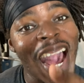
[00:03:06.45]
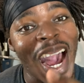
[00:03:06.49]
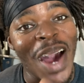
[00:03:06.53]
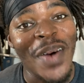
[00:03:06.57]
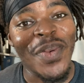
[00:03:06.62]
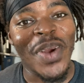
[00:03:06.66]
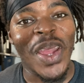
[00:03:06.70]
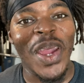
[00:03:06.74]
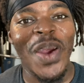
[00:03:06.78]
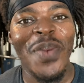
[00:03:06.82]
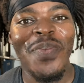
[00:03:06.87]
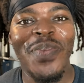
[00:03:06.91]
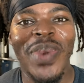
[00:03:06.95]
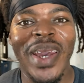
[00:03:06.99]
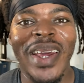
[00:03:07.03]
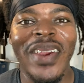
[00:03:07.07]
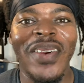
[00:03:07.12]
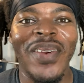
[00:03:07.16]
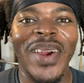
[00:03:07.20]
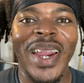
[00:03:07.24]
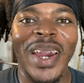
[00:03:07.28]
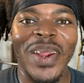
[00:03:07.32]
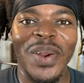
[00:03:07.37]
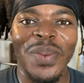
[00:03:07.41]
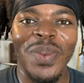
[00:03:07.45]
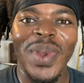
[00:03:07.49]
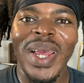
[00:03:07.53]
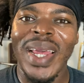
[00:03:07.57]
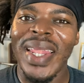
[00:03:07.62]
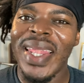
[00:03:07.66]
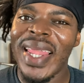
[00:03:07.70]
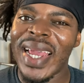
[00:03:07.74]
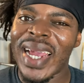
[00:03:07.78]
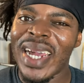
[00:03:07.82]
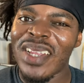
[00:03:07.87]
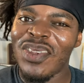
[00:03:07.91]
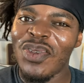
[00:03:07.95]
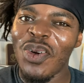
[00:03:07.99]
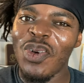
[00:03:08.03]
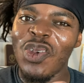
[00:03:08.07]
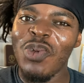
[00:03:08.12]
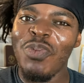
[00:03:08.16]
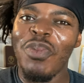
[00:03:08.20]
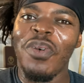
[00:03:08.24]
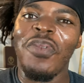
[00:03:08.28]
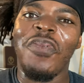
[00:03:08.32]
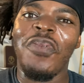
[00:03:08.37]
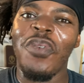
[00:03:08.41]
I'm getting better at them. Like I
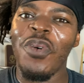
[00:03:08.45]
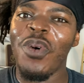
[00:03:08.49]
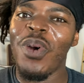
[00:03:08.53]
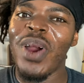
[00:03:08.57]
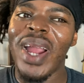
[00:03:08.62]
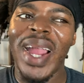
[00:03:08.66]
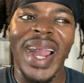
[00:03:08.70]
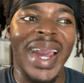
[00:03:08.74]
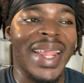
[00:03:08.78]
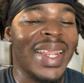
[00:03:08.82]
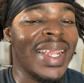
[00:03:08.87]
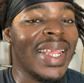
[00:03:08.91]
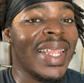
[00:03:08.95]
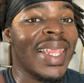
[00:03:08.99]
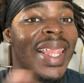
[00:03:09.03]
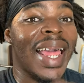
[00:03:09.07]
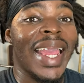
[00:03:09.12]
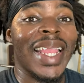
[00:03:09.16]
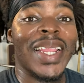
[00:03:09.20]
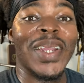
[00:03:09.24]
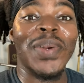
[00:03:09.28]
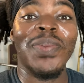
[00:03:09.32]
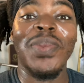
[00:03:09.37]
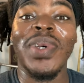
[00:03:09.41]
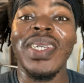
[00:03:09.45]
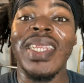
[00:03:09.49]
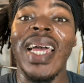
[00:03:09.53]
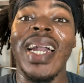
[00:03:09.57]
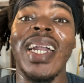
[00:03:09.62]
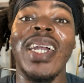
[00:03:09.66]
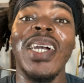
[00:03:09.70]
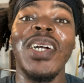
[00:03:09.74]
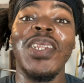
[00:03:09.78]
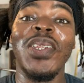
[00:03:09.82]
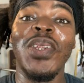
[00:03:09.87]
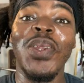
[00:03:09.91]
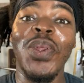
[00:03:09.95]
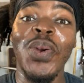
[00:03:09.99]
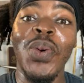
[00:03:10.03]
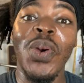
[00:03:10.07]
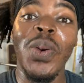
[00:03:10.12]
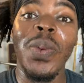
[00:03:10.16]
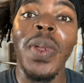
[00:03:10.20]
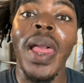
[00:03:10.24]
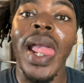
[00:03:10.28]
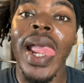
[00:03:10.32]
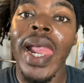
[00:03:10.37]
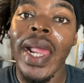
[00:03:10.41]
told you before, I didn't like them because I couldn't
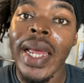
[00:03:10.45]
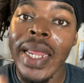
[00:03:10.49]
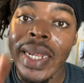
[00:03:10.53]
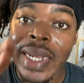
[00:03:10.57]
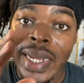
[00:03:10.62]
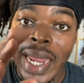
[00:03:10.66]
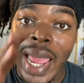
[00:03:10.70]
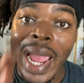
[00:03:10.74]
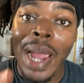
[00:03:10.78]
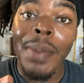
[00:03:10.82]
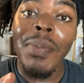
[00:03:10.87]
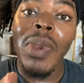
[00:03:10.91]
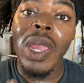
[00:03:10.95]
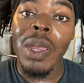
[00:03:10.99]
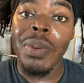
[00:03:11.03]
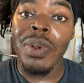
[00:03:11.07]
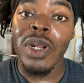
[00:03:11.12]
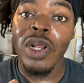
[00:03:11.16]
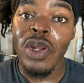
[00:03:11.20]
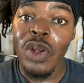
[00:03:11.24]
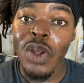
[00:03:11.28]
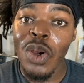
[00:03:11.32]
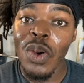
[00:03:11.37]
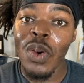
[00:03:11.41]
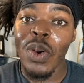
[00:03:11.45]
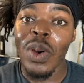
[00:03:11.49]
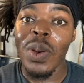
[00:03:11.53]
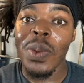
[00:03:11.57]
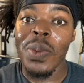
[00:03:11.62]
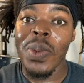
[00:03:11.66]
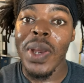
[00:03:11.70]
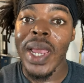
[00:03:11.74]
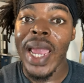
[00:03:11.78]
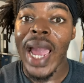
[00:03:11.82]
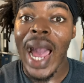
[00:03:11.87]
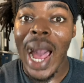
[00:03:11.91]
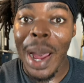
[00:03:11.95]
do them. Now I'm able to do them.